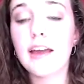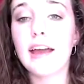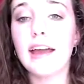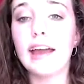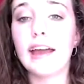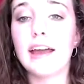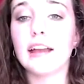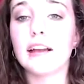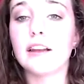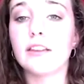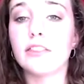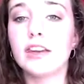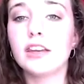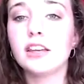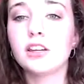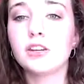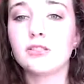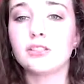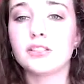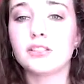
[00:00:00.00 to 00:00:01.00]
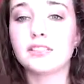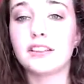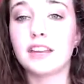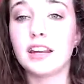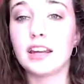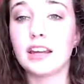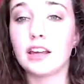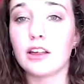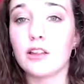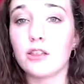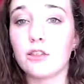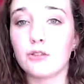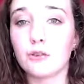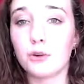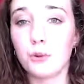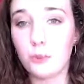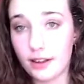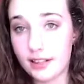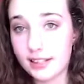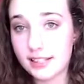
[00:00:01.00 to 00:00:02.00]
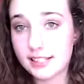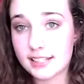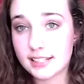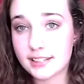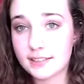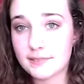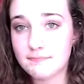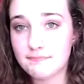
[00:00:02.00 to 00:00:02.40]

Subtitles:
and thank you for sitting through it,